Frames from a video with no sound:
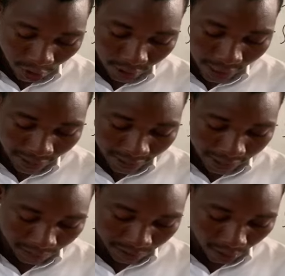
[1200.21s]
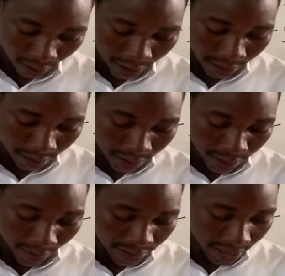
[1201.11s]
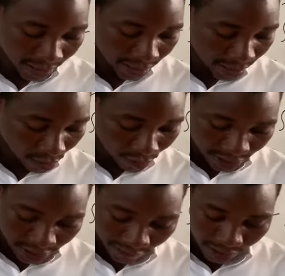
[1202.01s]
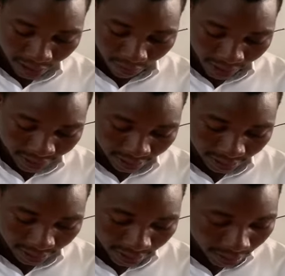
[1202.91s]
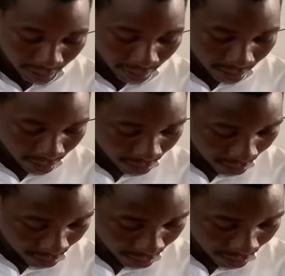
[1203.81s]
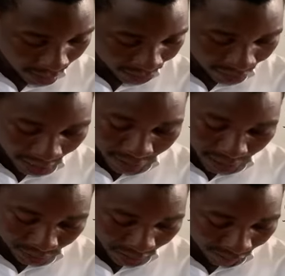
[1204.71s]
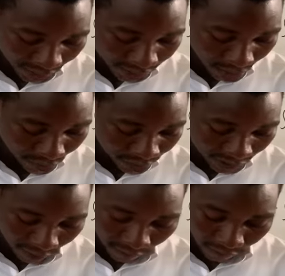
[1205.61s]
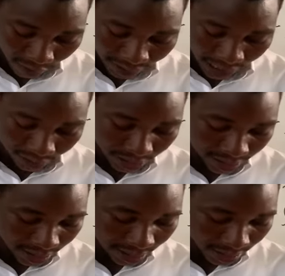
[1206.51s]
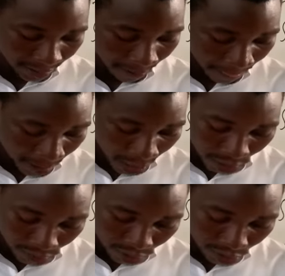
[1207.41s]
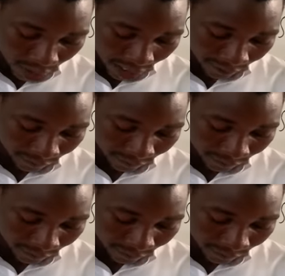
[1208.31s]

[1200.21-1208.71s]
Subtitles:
other incomes. Okay, there is a discount received in the question. In the trial balance, we have a discount received of 1,000 cedis, and we also have